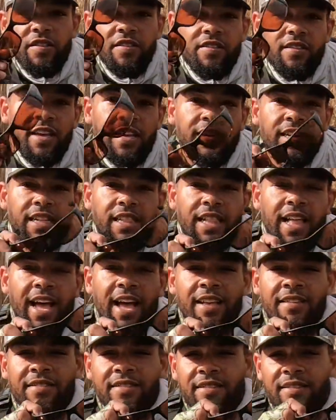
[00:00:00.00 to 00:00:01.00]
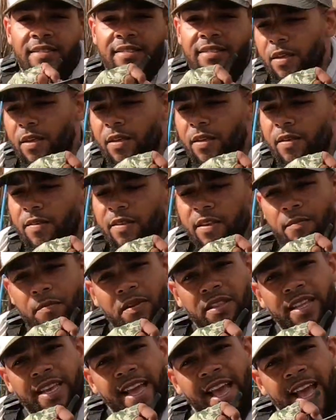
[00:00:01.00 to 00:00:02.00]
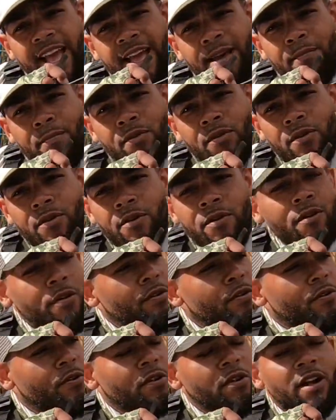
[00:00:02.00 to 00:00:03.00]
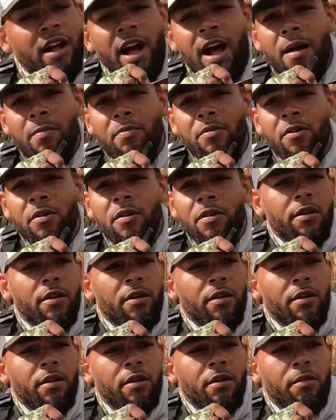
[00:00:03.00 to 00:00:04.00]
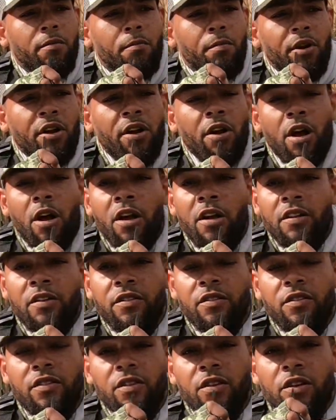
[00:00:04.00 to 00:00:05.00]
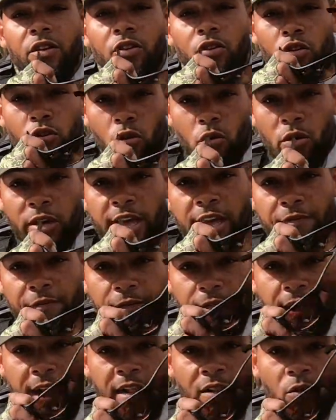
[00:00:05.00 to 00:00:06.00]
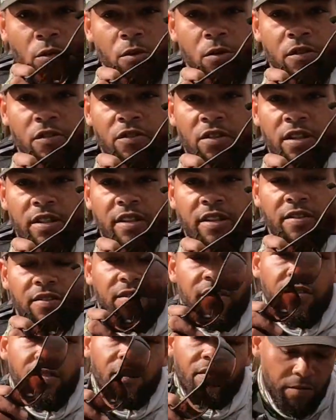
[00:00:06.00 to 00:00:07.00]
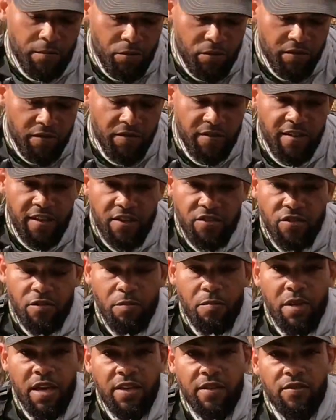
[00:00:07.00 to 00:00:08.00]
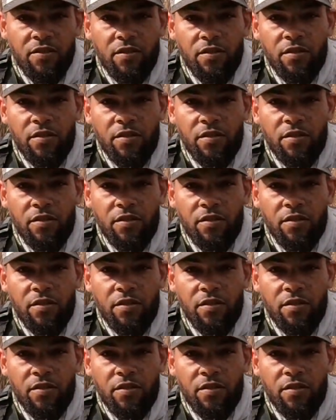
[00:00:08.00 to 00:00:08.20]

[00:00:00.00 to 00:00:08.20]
set of glasses, typically amber or copper, because you'll get followers on this. This presentation makes